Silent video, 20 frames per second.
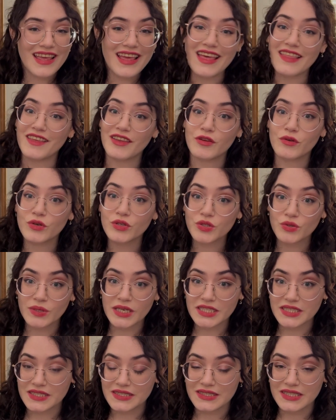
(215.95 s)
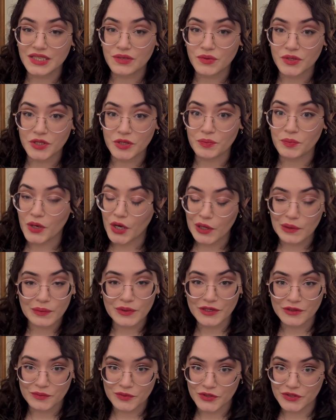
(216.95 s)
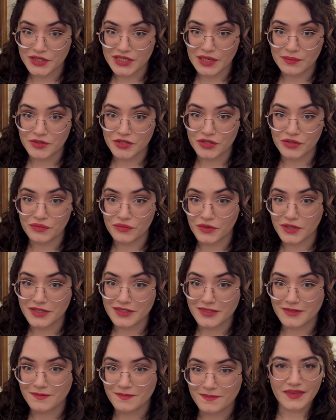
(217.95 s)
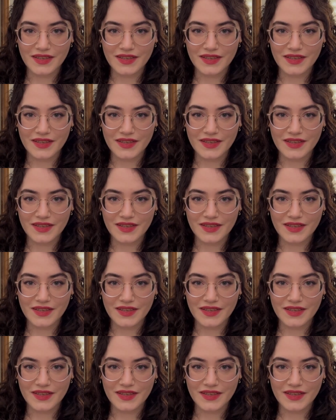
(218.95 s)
And then you also get to see what the public perception was.